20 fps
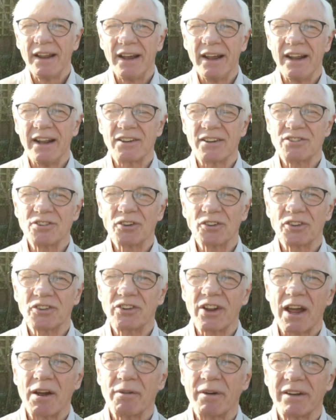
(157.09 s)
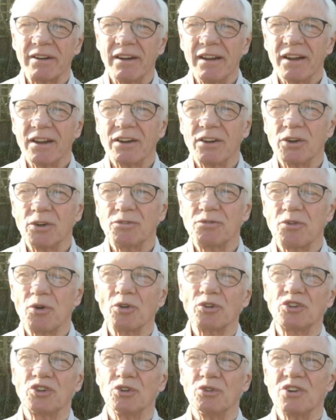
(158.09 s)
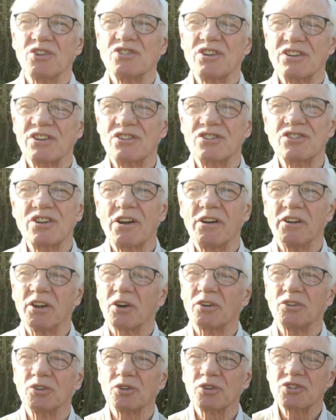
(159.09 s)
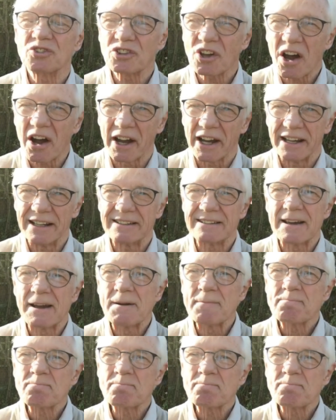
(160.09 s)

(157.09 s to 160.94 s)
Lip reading: It's not a day when good fortune is necessarily on your side.